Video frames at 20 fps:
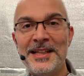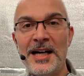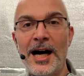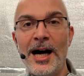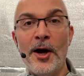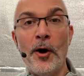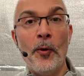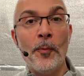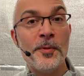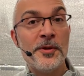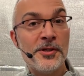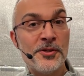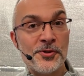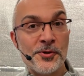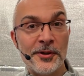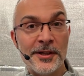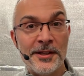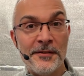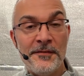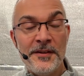I hope you
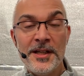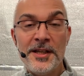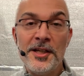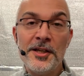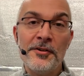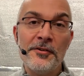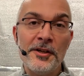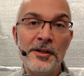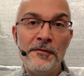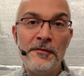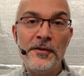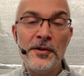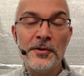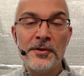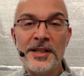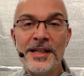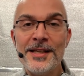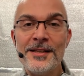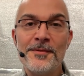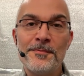enjoyed the video. If you
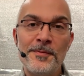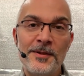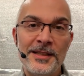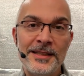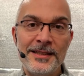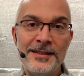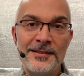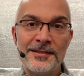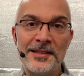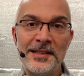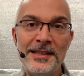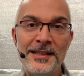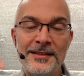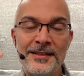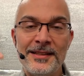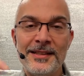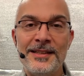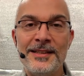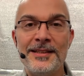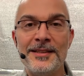did, please
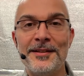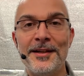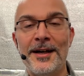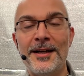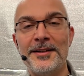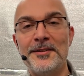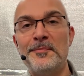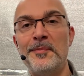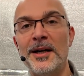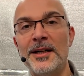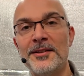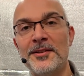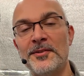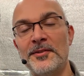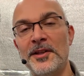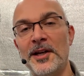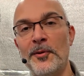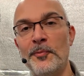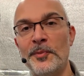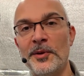hit the like
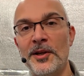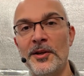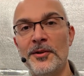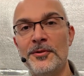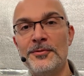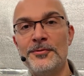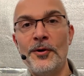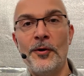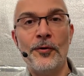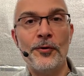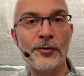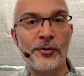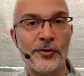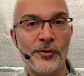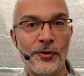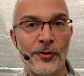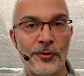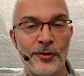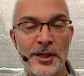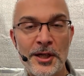button down below
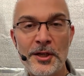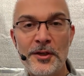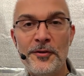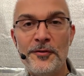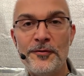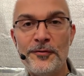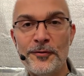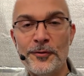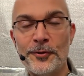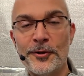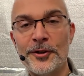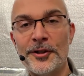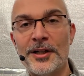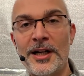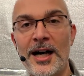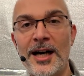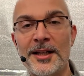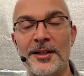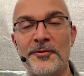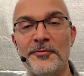also for
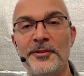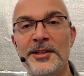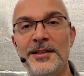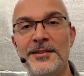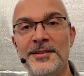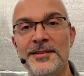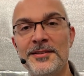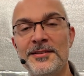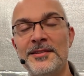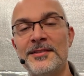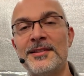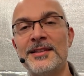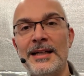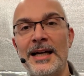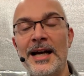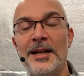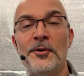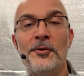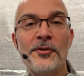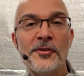other reasons.
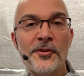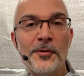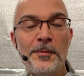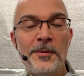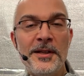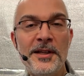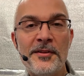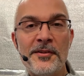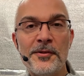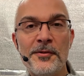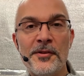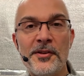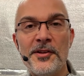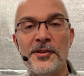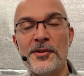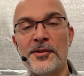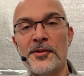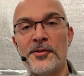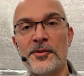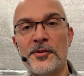And also please
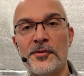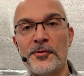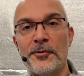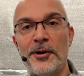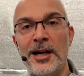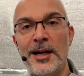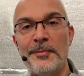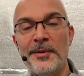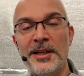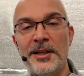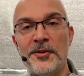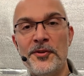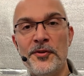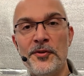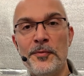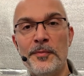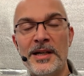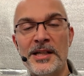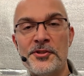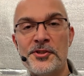consider subscribing
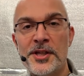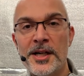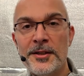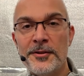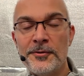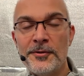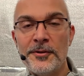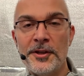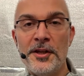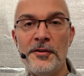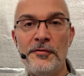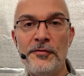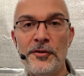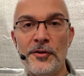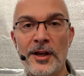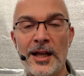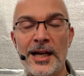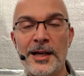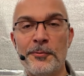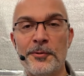to my channel if
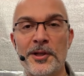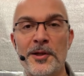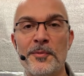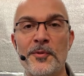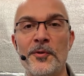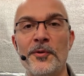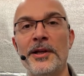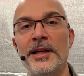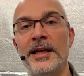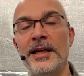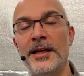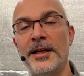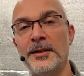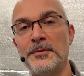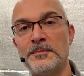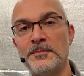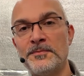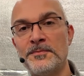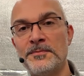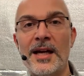you like what I'm doing here.
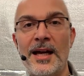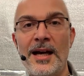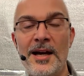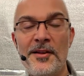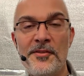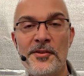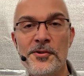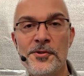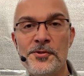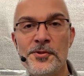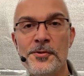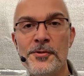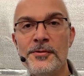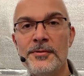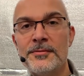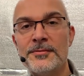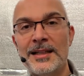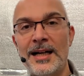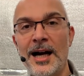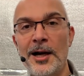As
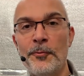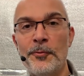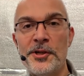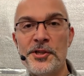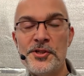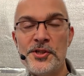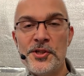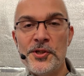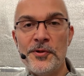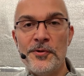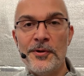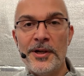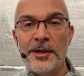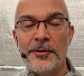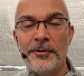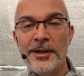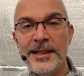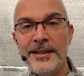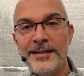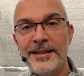usual, I wish you a
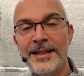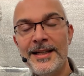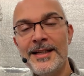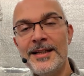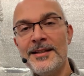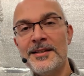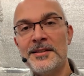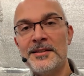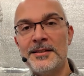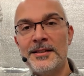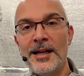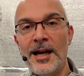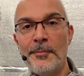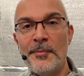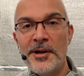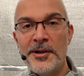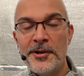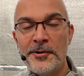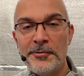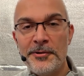great day, a
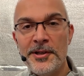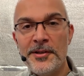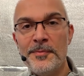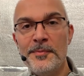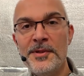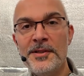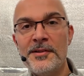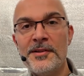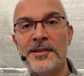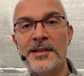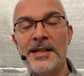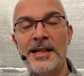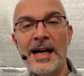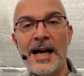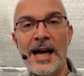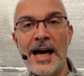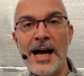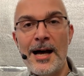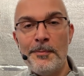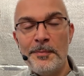Merry Christmas,
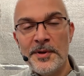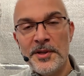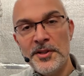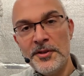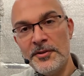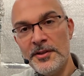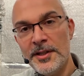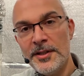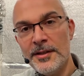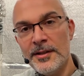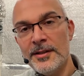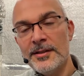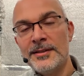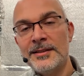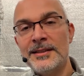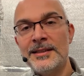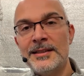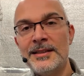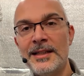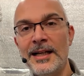a Happy New Year,
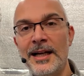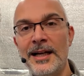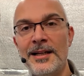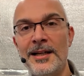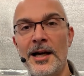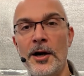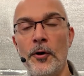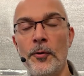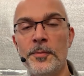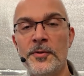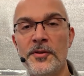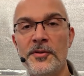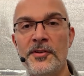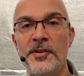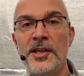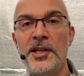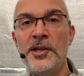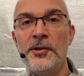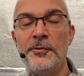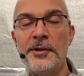and I hope to
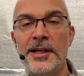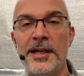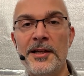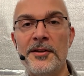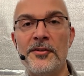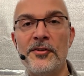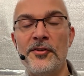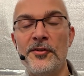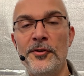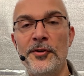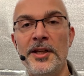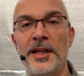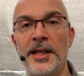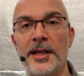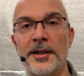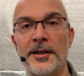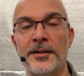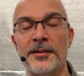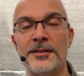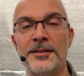see you again soon
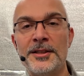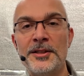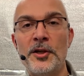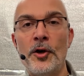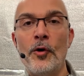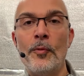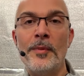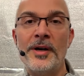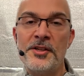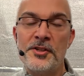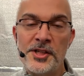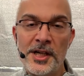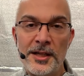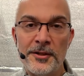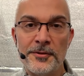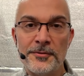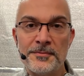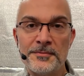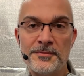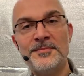here on my
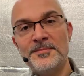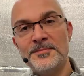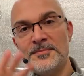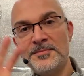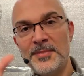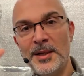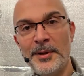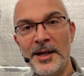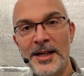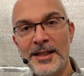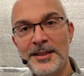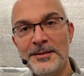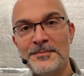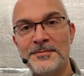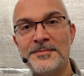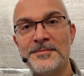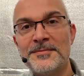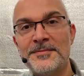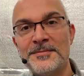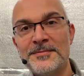channel. Bye
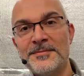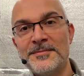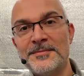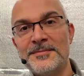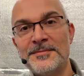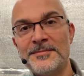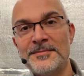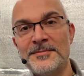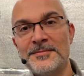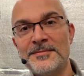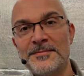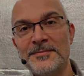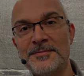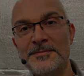bye!